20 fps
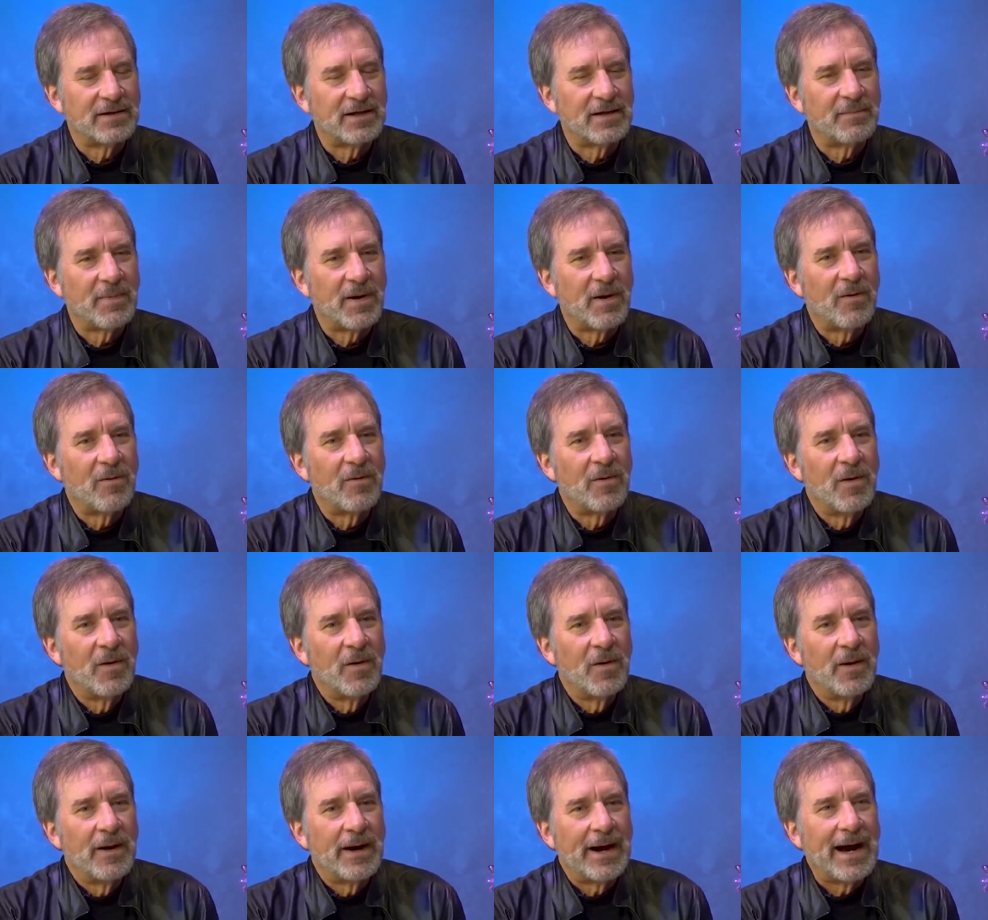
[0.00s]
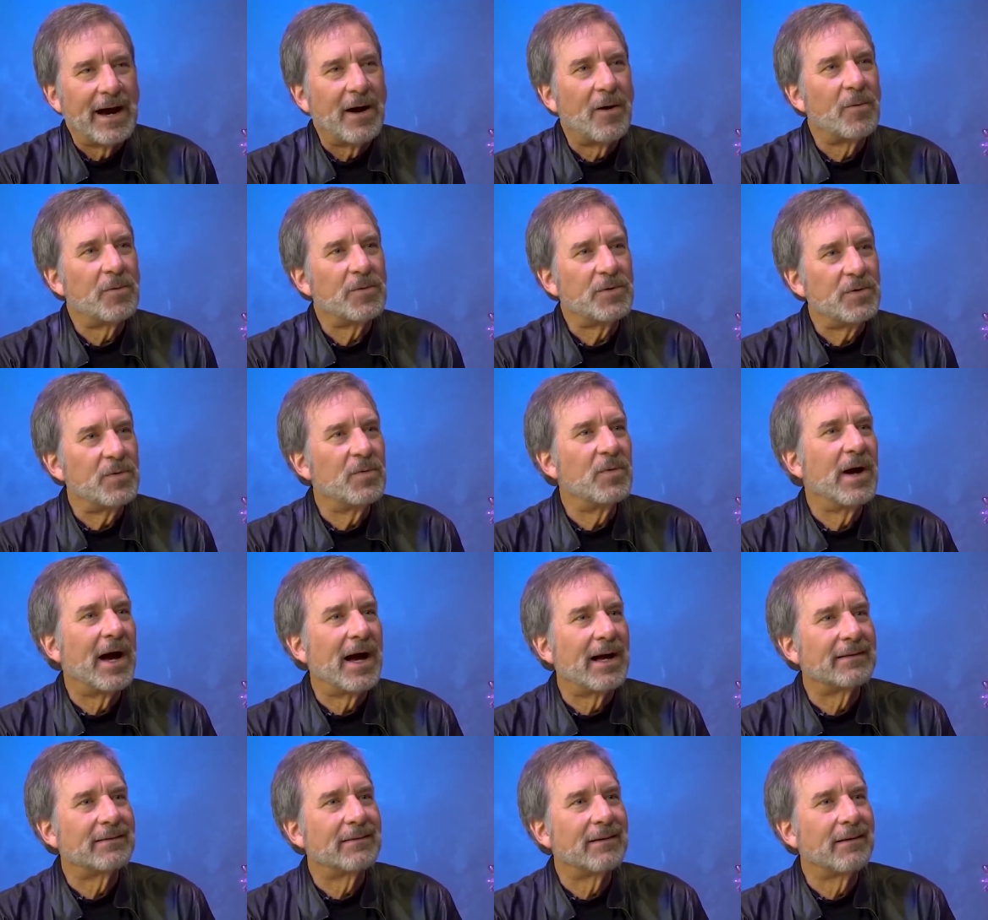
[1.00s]
main goal with this
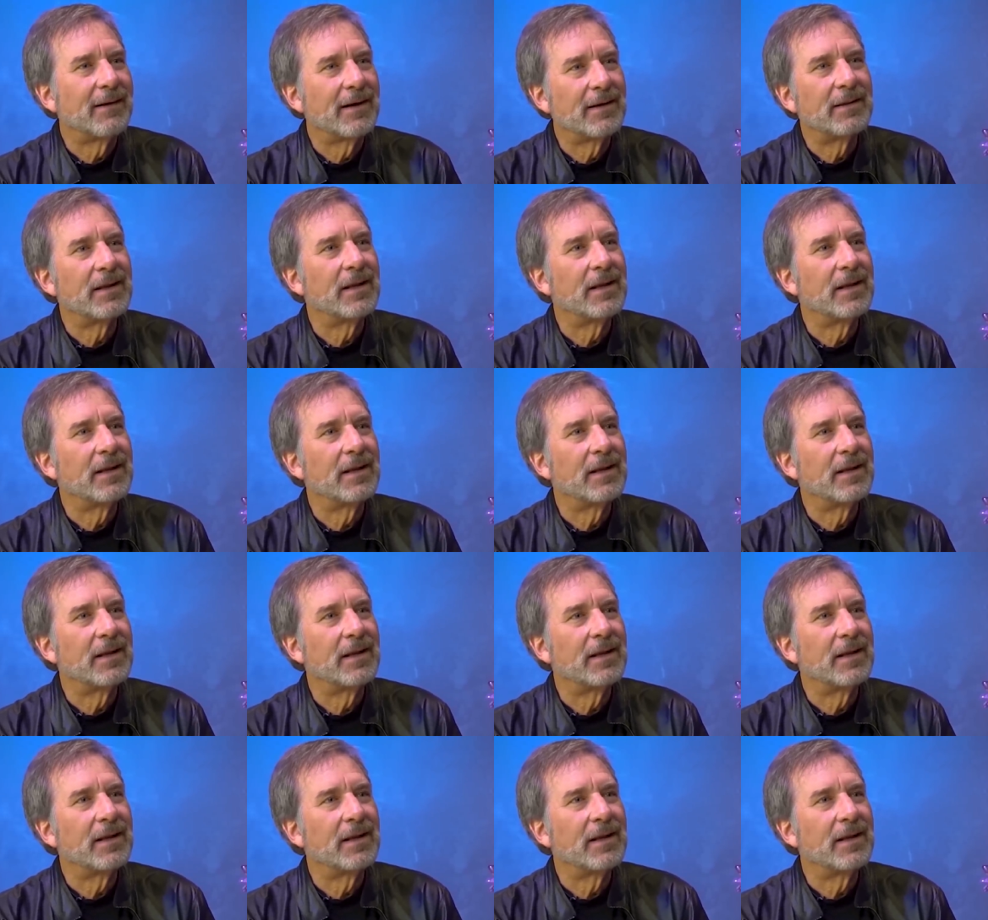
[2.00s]
docuseries is